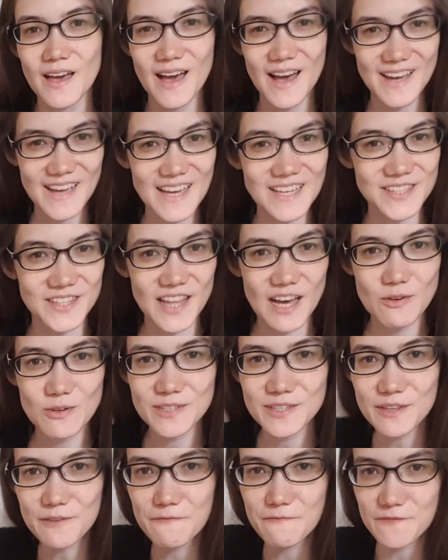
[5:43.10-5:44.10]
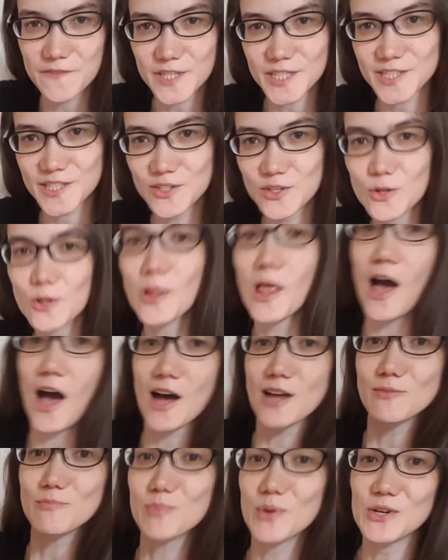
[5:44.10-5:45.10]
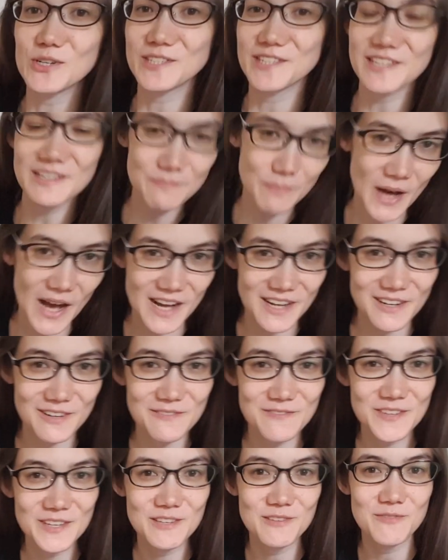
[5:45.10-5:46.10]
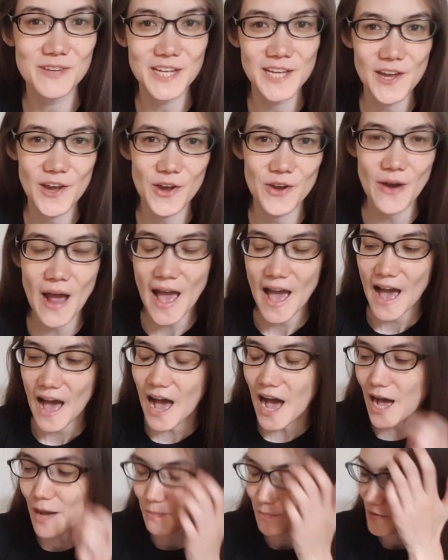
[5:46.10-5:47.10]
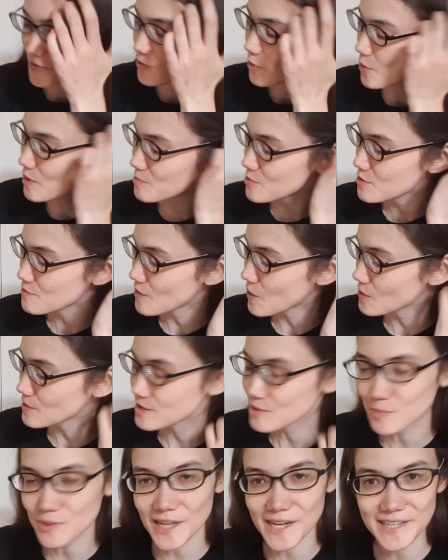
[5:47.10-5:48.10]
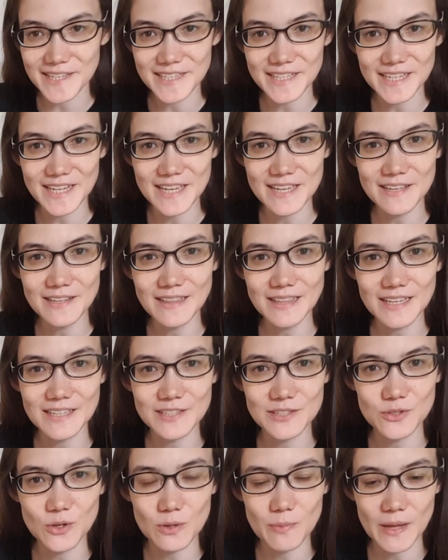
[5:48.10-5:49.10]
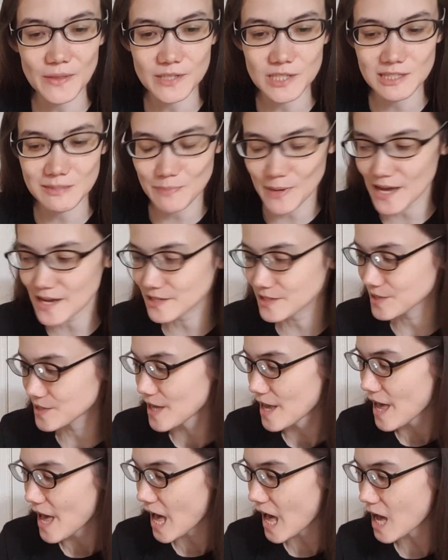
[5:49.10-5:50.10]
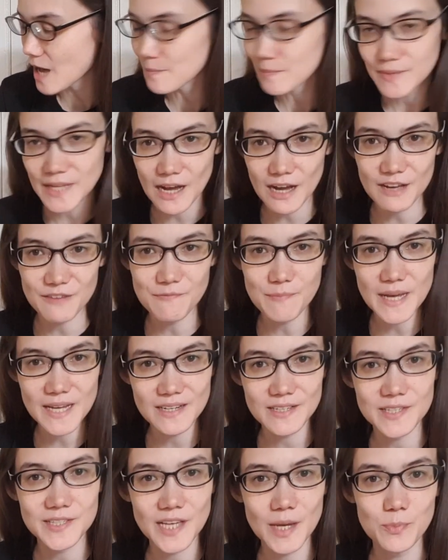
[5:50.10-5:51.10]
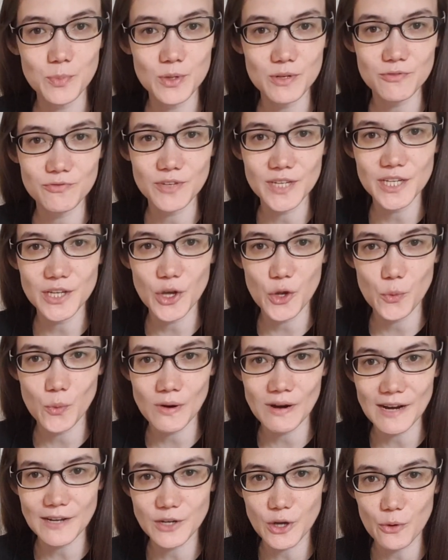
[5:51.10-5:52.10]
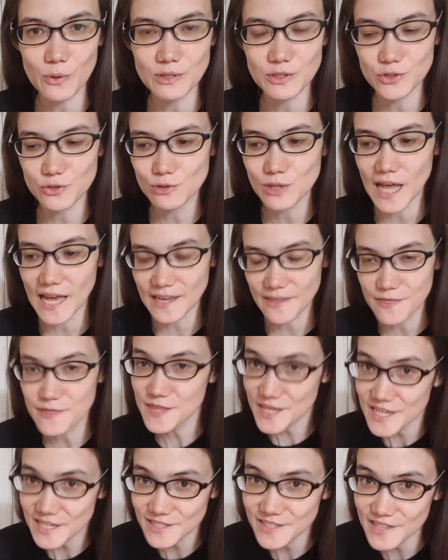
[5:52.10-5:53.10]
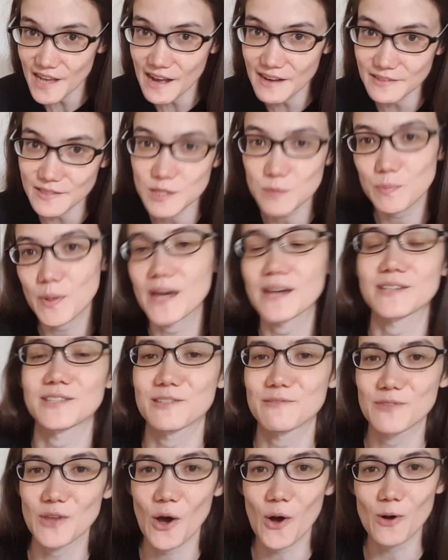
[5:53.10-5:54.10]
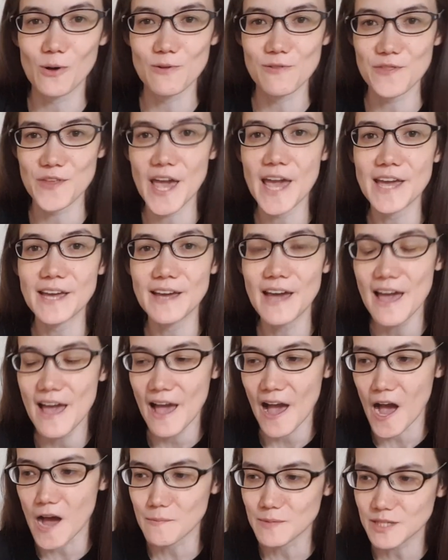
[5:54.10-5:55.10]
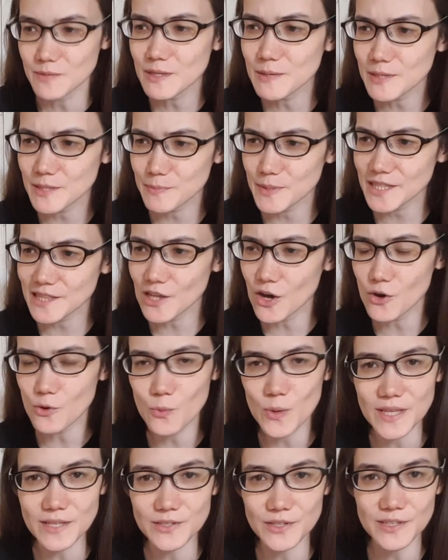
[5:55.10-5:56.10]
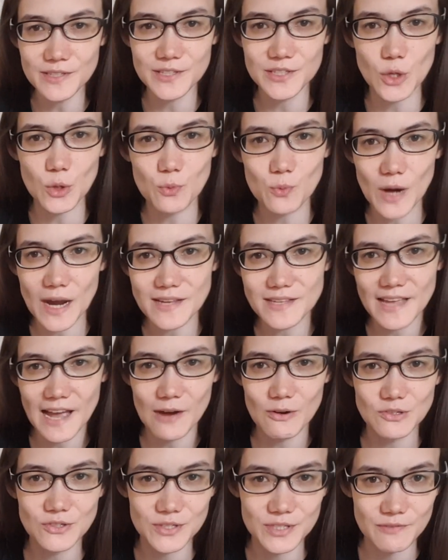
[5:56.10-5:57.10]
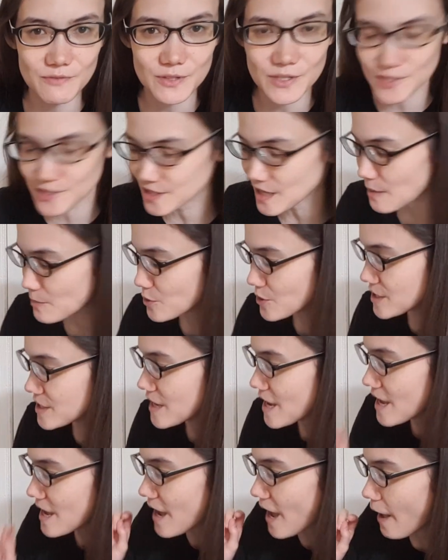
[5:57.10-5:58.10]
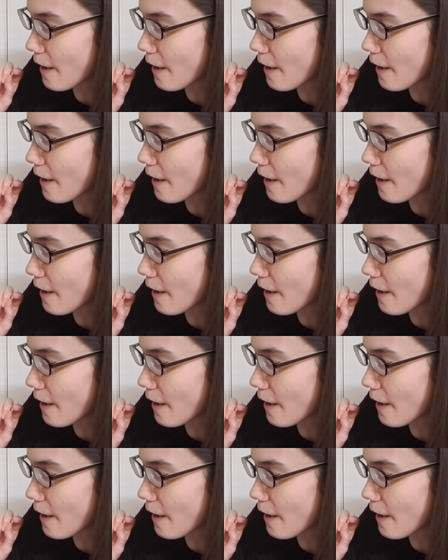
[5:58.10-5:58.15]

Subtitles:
Okay, so that was the physical unboxing part of this video. Before we move on to plugging it in, let's talk about the specs. Now, I've made a separate video where I go into like the exact specs of the whole thing. It's a little bit long-winded, so right now I'll just give you the summary.